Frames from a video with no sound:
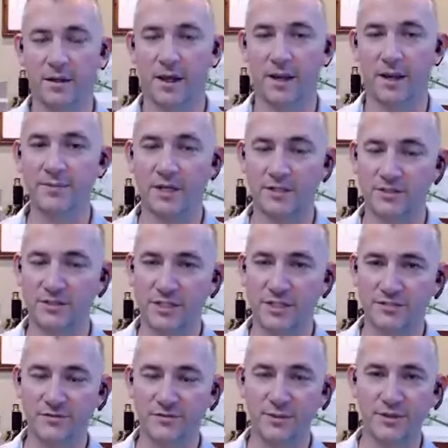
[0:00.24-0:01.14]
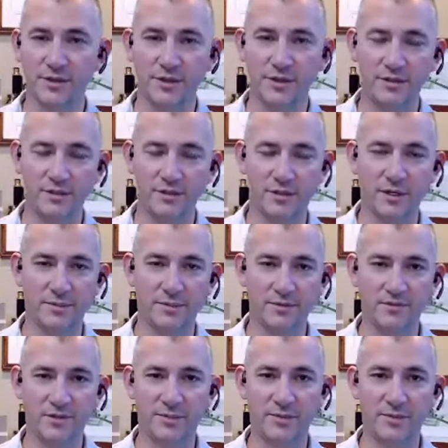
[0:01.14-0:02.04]
I'm Dr. Tex VerMilyea, and I'm the
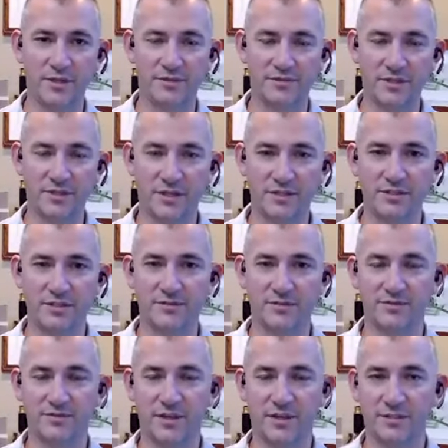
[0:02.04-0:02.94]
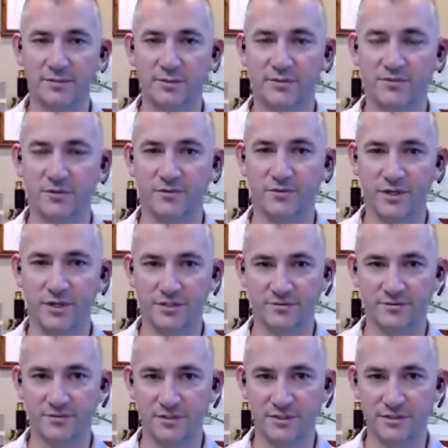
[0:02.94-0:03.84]
VP of Scientific Advancement for
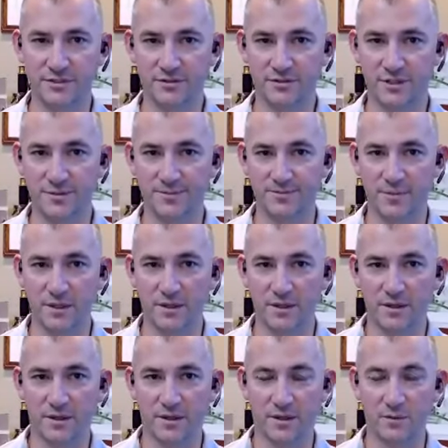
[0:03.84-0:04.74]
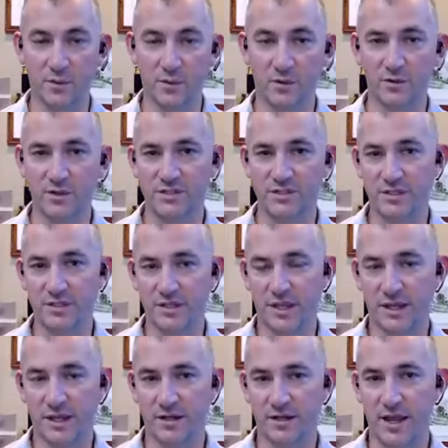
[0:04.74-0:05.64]
Ovation Fertility. And we recently
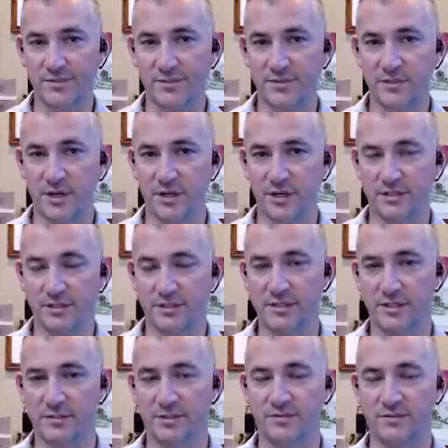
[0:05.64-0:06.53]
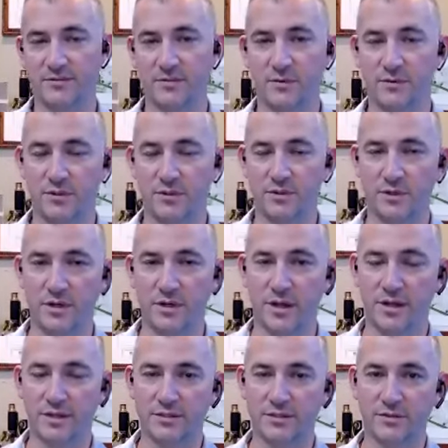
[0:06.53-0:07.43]
had an abstract accepted for
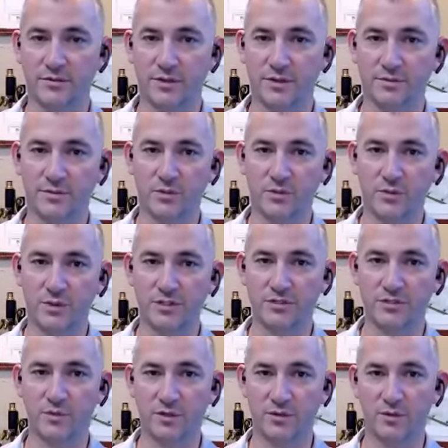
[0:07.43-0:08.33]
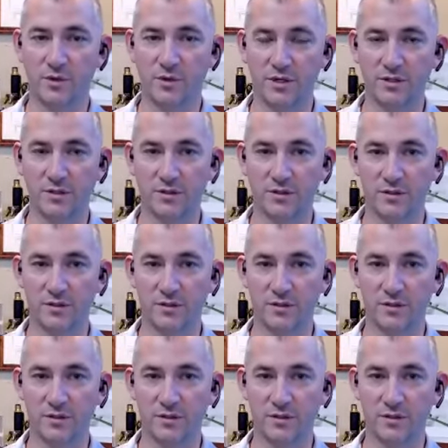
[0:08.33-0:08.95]
ASRM 2021,